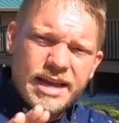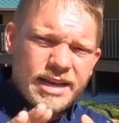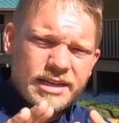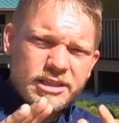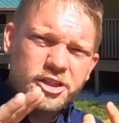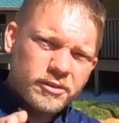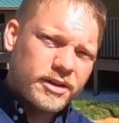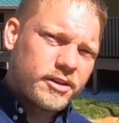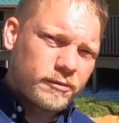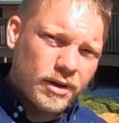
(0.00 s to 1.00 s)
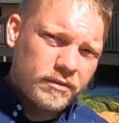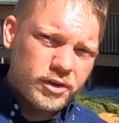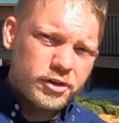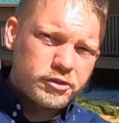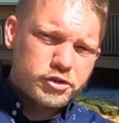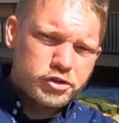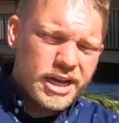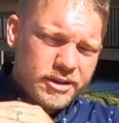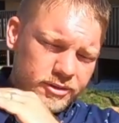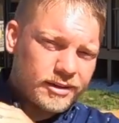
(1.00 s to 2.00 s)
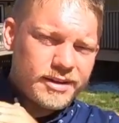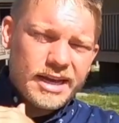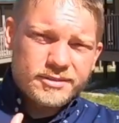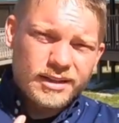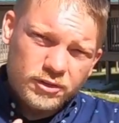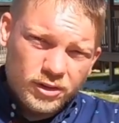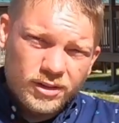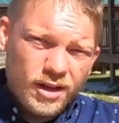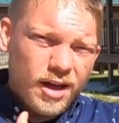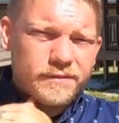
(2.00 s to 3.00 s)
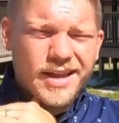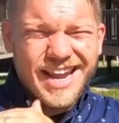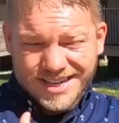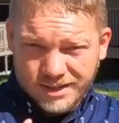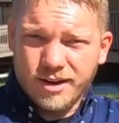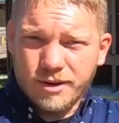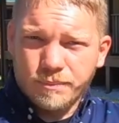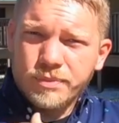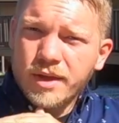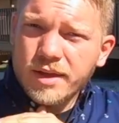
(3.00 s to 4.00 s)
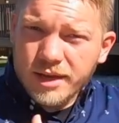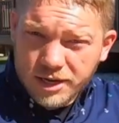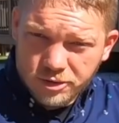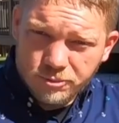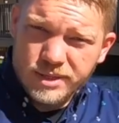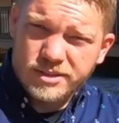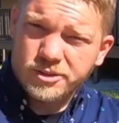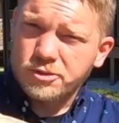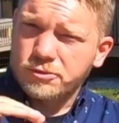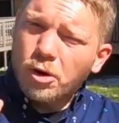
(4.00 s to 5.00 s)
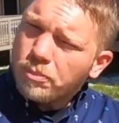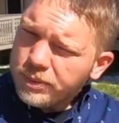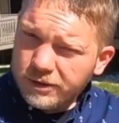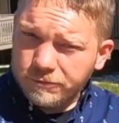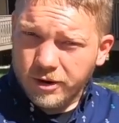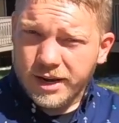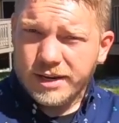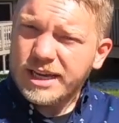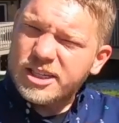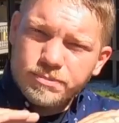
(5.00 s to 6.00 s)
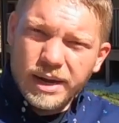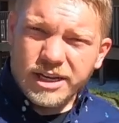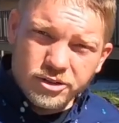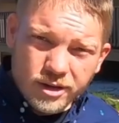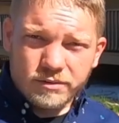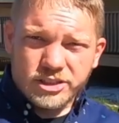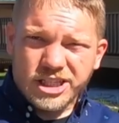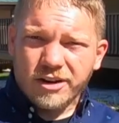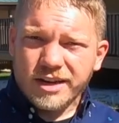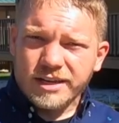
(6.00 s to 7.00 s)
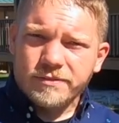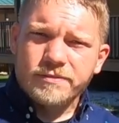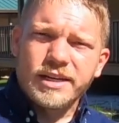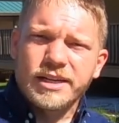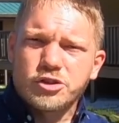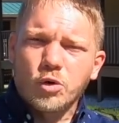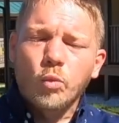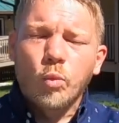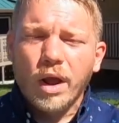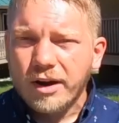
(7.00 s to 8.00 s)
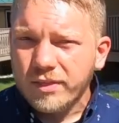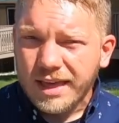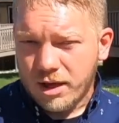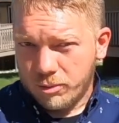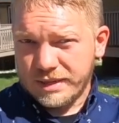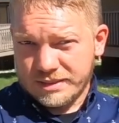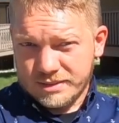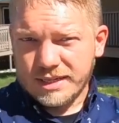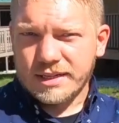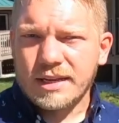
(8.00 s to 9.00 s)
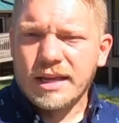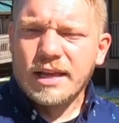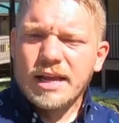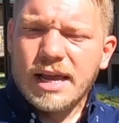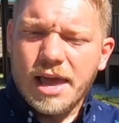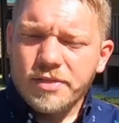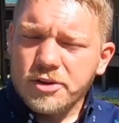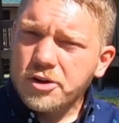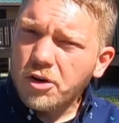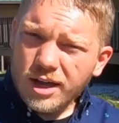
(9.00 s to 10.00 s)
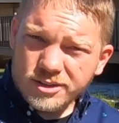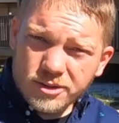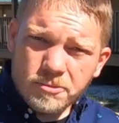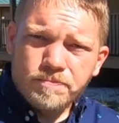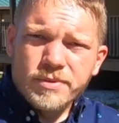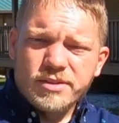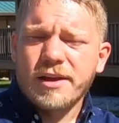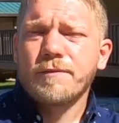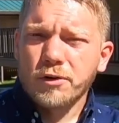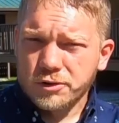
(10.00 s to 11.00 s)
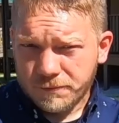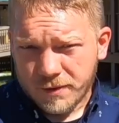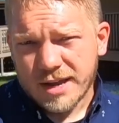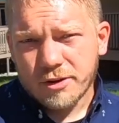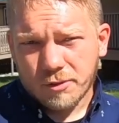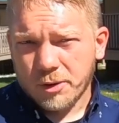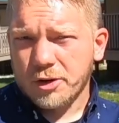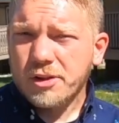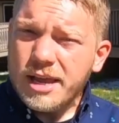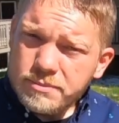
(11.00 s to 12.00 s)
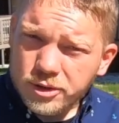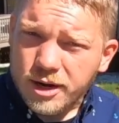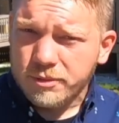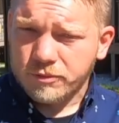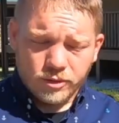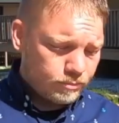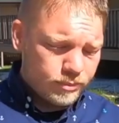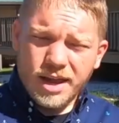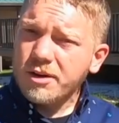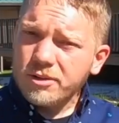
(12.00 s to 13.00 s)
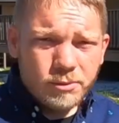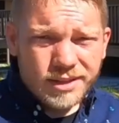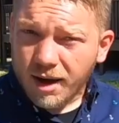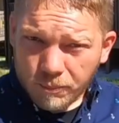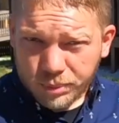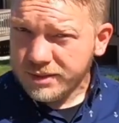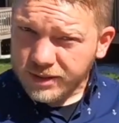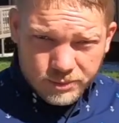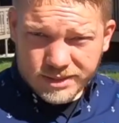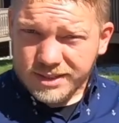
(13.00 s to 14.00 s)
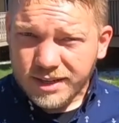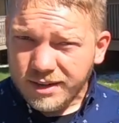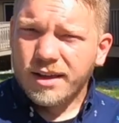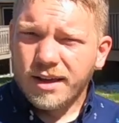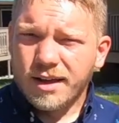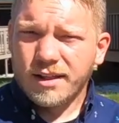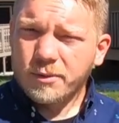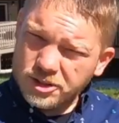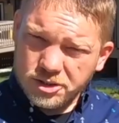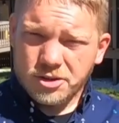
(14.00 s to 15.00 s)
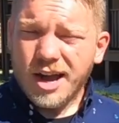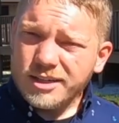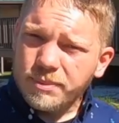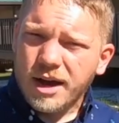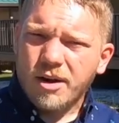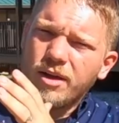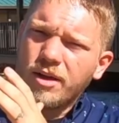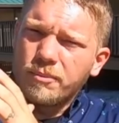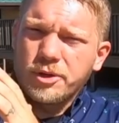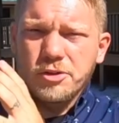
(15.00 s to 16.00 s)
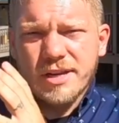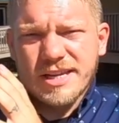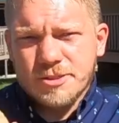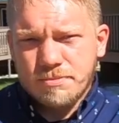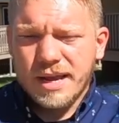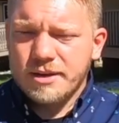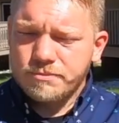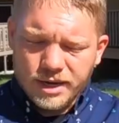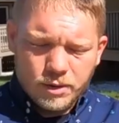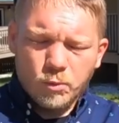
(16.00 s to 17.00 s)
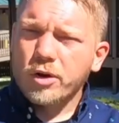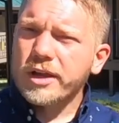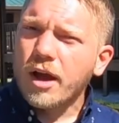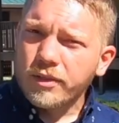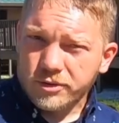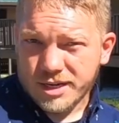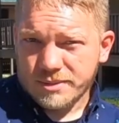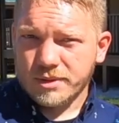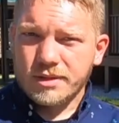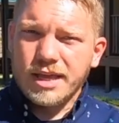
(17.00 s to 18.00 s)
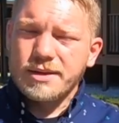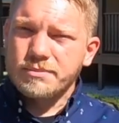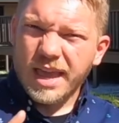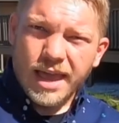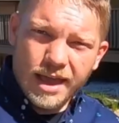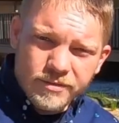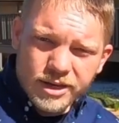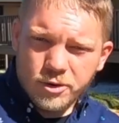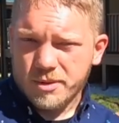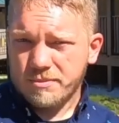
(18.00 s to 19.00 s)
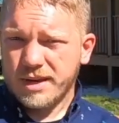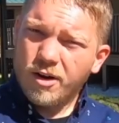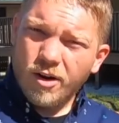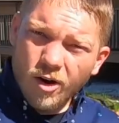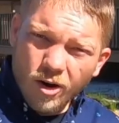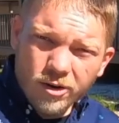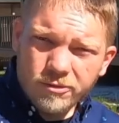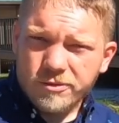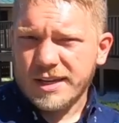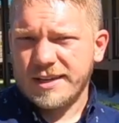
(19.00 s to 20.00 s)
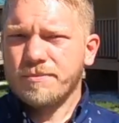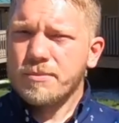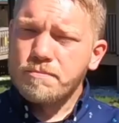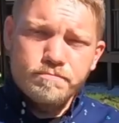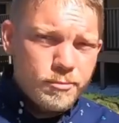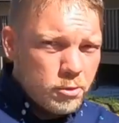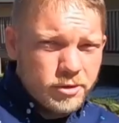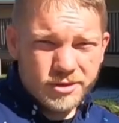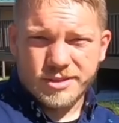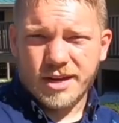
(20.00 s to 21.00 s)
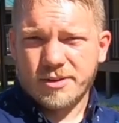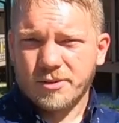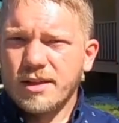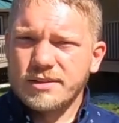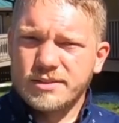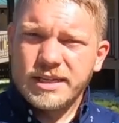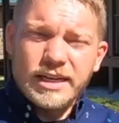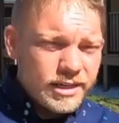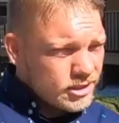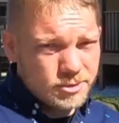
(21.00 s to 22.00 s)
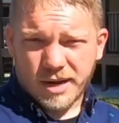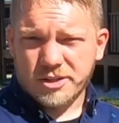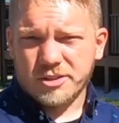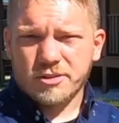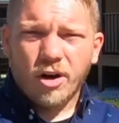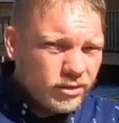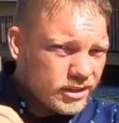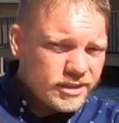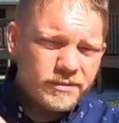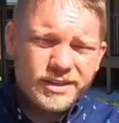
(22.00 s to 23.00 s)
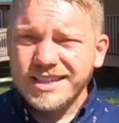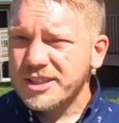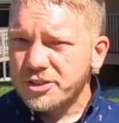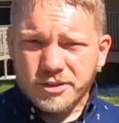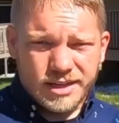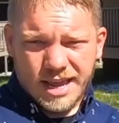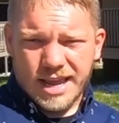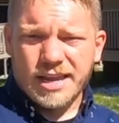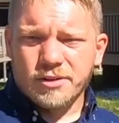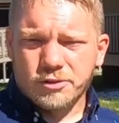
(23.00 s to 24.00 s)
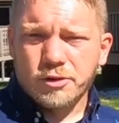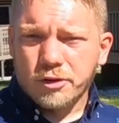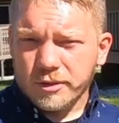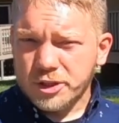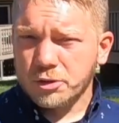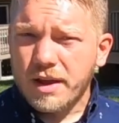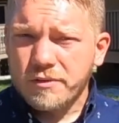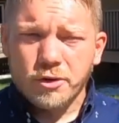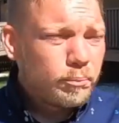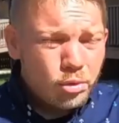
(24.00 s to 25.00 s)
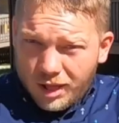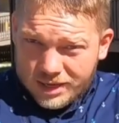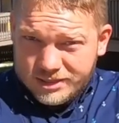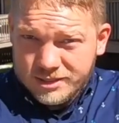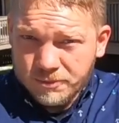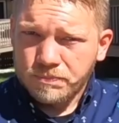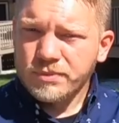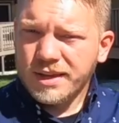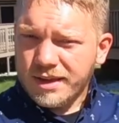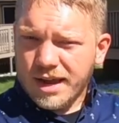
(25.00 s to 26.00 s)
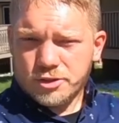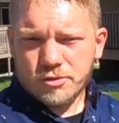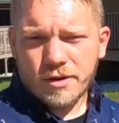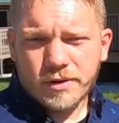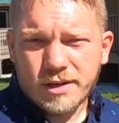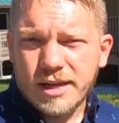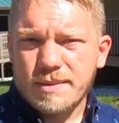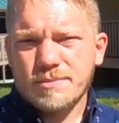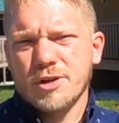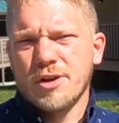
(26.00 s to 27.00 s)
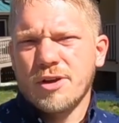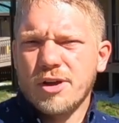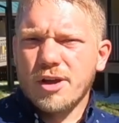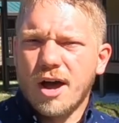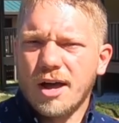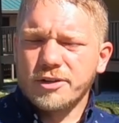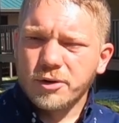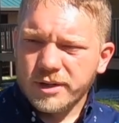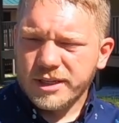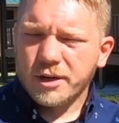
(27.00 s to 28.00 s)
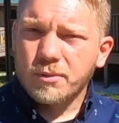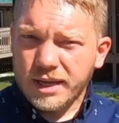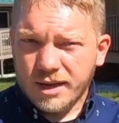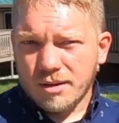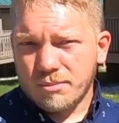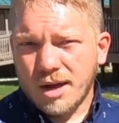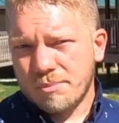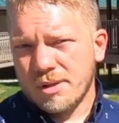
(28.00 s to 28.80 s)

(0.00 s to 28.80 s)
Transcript: can generate enough revenue to take you to that next level of income in your business. So don't be afraid. Expand your coverage area if needed to where the help is needed. And then you can also diversify where your claims are coming from, not only with companies like we did, like we just talked about, but you can expand by working other types of claims, heavy equipment, RV, motorcycle, scene inspections, all these different things you can handle to increase your revenue, plus catastrophic claims during the year when they come up.